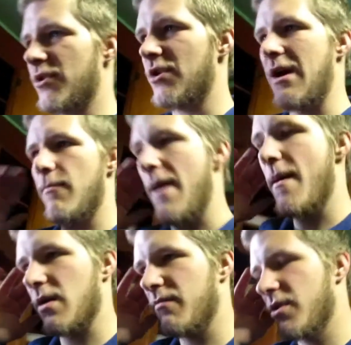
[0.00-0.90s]
You know how bad
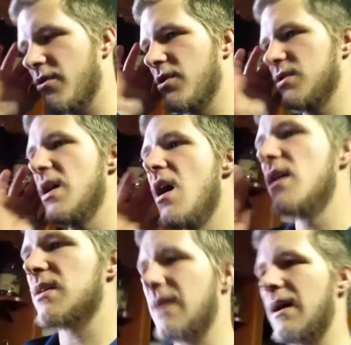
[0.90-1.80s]
my computer is.
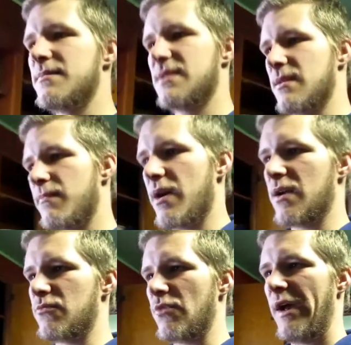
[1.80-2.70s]
Sometimes at the
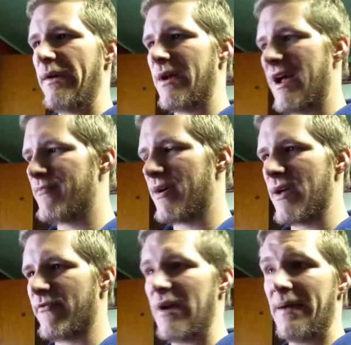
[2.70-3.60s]
bottom right when I have my
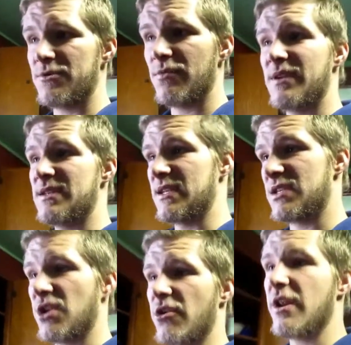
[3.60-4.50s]
fraps open it says
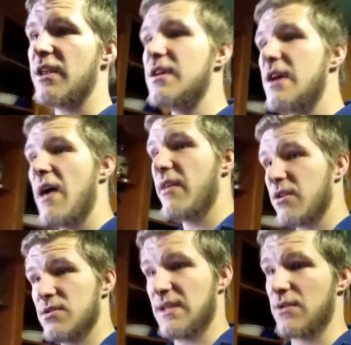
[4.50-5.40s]
30 and then it
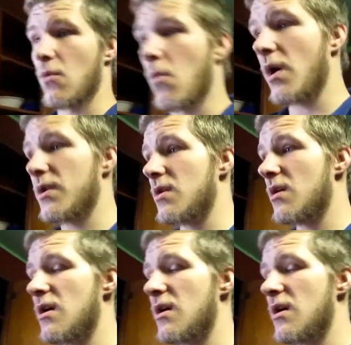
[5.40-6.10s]
goes down to 1